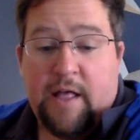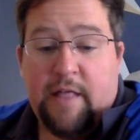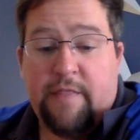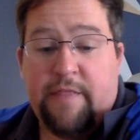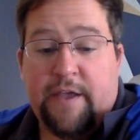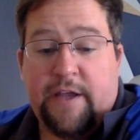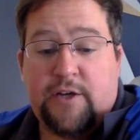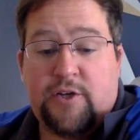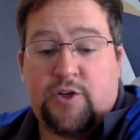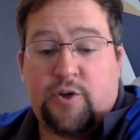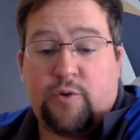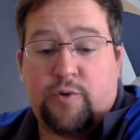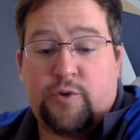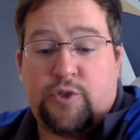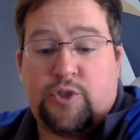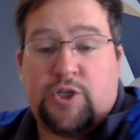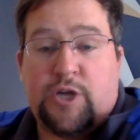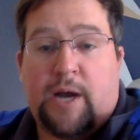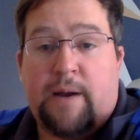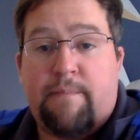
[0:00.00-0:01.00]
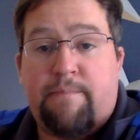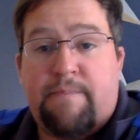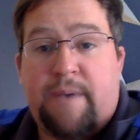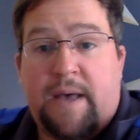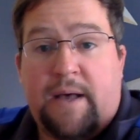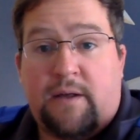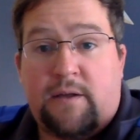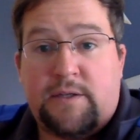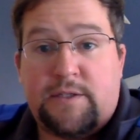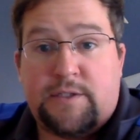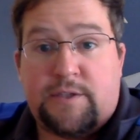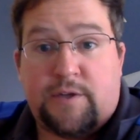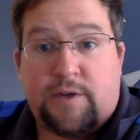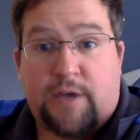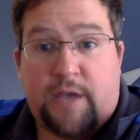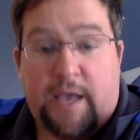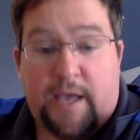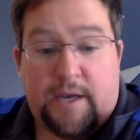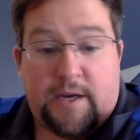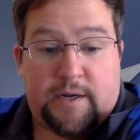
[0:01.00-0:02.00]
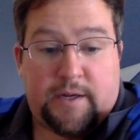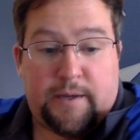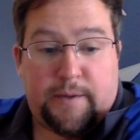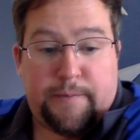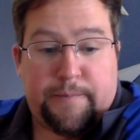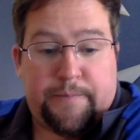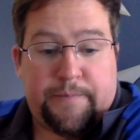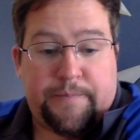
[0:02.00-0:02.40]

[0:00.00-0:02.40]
They chose John Bell as their candidate.